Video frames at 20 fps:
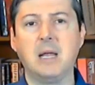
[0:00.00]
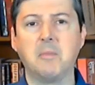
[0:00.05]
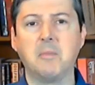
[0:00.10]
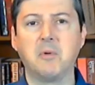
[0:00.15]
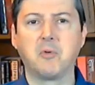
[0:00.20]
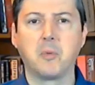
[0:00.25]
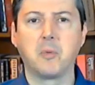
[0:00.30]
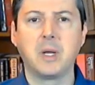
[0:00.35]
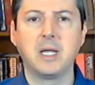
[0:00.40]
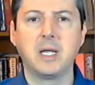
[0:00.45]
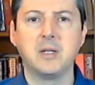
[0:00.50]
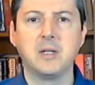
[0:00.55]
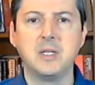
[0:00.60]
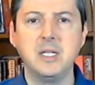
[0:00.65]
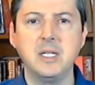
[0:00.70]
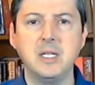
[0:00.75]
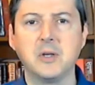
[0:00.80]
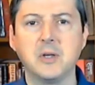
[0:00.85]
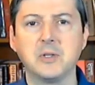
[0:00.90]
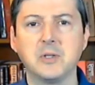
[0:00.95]
And before we get
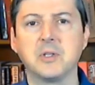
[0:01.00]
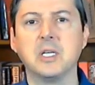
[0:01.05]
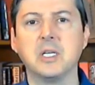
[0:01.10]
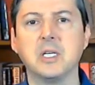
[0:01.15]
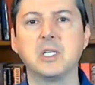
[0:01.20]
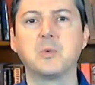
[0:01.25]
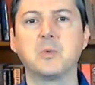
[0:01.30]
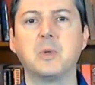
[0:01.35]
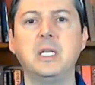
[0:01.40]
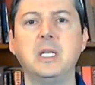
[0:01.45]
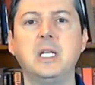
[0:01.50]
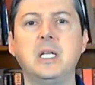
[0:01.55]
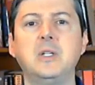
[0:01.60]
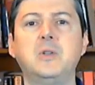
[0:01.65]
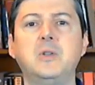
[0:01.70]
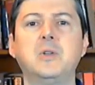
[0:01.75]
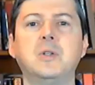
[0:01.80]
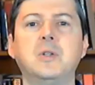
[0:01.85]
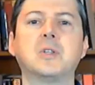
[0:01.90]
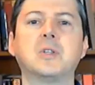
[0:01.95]
into details of this, we
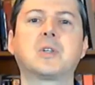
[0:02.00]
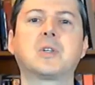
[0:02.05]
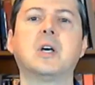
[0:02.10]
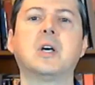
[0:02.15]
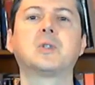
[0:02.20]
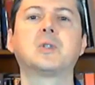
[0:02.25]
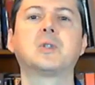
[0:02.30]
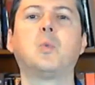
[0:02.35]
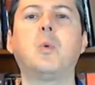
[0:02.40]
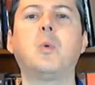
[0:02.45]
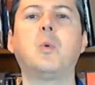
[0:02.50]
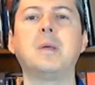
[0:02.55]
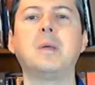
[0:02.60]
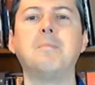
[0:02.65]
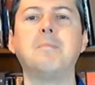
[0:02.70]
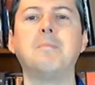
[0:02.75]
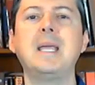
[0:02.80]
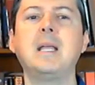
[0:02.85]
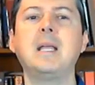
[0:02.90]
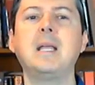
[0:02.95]
need to discuss
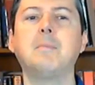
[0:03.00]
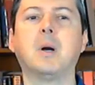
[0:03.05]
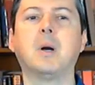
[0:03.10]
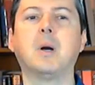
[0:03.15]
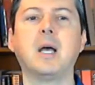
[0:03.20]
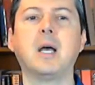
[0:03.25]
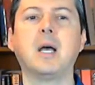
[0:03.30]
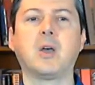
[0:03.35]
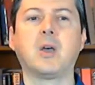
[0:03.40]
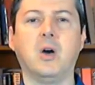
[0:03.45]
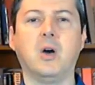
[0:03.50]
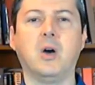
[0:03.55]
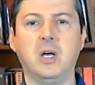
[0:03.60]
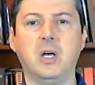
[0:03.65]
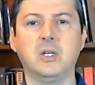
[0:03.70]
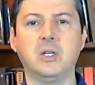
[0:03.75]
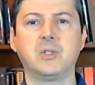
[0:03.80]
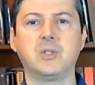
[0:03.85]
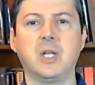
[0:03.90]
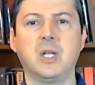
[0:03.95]
what we mean by
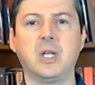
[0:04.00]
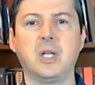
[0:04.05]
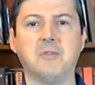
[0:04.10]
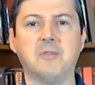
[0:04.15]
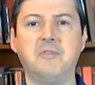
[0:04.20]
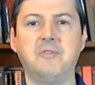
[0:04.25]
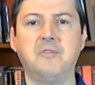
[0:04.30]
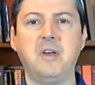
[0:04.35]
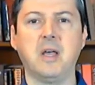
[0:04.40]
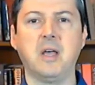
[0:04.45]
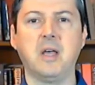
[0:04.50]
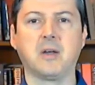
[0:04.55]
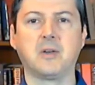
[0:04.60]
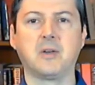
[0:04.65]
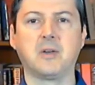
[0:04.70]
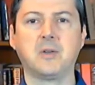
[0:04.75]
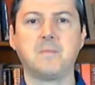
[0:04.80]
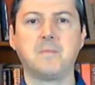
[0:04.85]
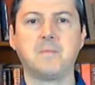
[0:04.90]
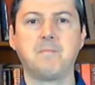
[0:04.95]
cause and
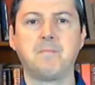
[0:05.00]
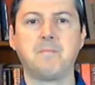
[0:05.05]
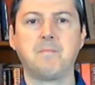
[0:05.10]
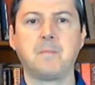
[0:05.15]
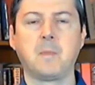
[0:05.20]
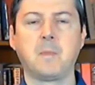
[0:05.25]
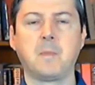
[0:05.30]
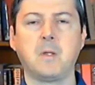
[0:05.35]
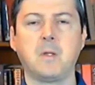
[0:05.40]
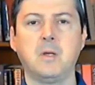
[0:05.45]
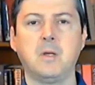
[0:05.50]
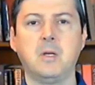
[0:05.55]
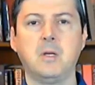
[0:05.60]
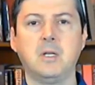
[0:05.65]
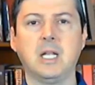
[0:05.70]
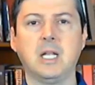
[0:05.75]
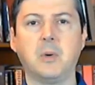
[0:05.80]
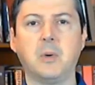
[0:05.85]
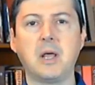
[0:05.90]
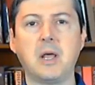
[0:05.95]
effect.
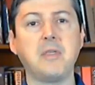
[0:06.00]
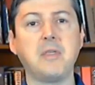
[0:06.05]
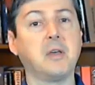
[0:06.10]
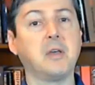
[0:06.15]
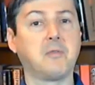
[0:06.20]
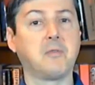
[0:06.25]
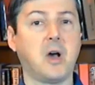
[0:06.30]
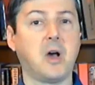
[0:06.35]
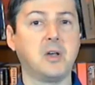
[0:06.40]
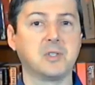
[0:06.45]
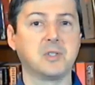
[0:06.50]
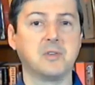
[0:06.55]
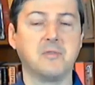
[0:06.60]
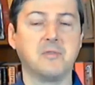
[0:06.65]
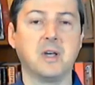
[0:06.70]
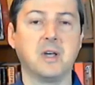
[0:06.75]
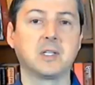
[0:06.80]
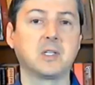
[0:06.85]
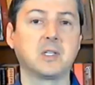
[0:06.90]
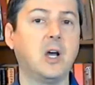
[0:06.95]
Now, when I think of
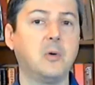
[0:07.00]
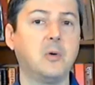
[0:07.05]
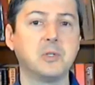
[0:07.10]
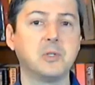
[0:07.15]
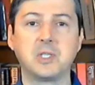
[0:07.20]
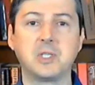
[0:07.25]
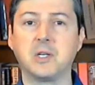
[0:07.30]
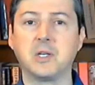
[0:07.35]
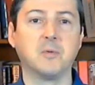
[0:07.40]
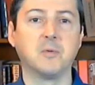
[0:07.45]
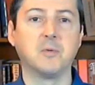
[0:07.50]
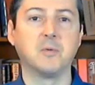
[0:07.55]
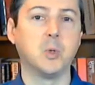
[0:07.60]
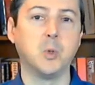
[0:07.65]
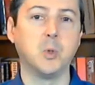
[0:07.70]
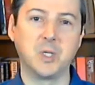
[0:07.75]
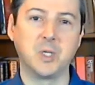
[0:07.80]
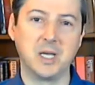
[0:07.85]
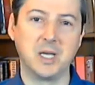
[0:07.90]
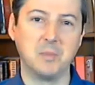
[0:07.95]
cause and effect, I always think
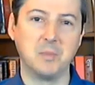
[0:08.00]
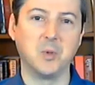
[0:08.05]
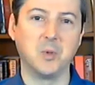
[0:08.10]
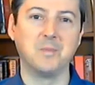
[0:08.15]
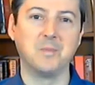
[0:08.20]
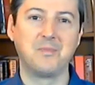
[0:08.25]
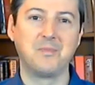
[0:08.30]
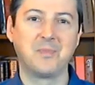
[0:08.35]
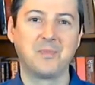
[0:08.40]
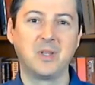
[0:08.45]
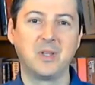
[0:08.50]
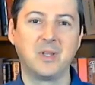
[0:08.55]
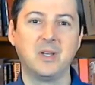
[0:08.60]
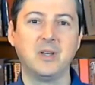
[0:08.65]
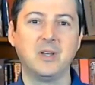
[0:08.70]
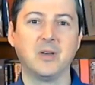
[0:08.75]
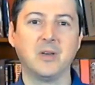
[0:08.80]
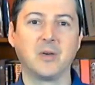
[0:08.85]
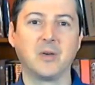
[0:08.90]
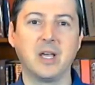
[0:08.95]
of pool
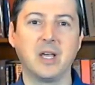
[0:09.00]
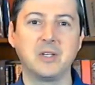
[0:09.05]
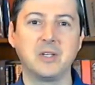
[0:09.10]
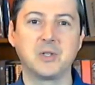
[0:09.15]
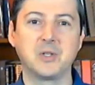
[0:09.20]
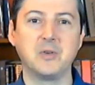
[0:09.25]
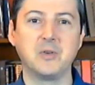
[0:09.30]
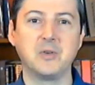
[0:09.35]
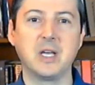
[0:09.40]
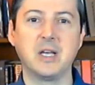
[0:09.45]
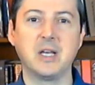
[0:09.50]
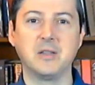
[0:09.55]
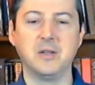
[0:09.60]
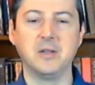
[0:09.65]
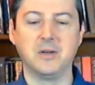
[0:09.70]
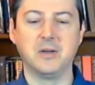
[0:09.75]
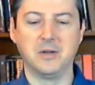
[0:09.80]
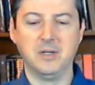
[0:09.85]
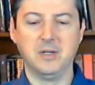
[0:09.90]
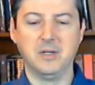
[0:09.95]
table. Okay, so you
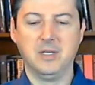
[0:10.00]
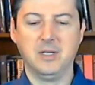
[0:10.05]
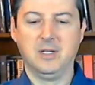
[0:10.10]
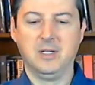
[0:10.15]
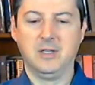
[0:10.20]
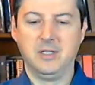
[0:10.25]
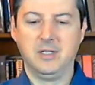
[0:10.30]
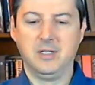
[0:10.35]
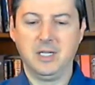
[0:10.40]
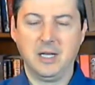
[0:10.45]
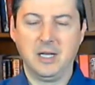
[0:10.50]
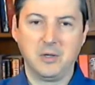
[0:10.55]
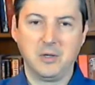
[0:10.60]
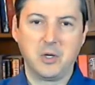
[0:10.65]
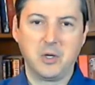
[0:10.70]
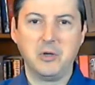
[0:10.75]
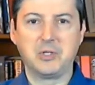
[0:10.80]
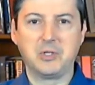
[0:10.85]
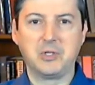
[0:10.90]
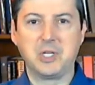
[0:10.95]
got
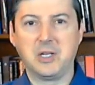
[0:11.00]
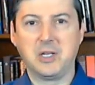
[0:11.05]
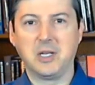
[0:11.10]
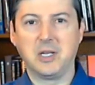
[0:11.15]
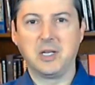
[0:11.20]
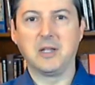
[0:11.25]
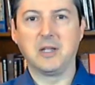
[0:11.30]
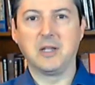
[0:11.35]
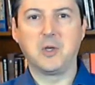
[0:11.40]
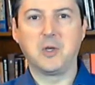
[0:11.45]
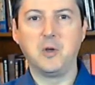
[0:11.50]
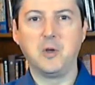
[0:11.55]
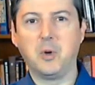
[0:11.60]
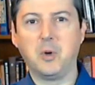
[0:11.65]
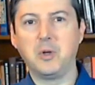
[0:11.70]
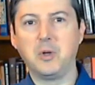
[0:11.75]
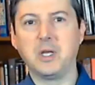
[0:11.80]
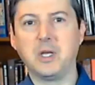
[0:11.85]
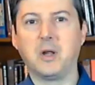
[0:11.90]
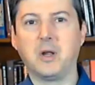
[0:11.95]
the cue stick, you got the
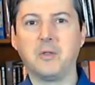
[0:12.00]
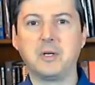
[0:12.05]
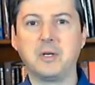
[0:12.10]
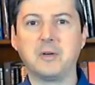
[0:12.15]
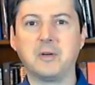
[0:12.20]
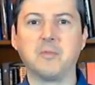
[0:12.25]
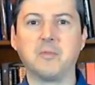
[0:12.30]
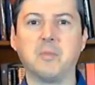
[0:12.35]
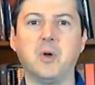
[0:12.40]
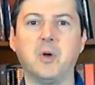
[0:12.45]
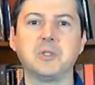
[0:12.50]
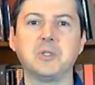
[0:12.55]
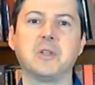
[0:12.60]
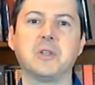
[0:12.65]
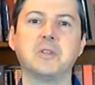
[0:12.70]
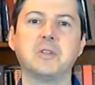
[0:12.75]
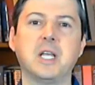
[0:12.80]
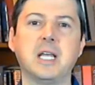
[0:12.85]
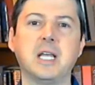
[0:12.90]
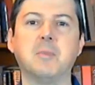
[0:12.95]
cue ball, you got all the different
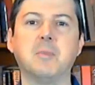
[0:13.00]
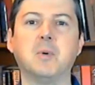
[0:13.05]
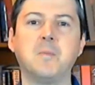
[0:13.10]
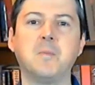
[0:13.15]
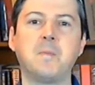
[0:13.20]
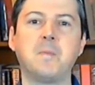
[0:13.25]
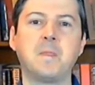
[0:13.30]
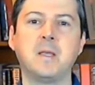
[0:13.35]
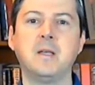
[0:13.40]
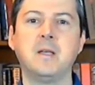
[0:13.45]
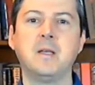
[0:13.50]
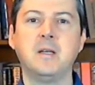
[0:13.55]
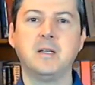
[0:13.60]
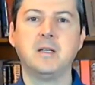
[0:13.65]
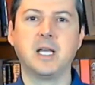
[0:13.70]
balls on the table.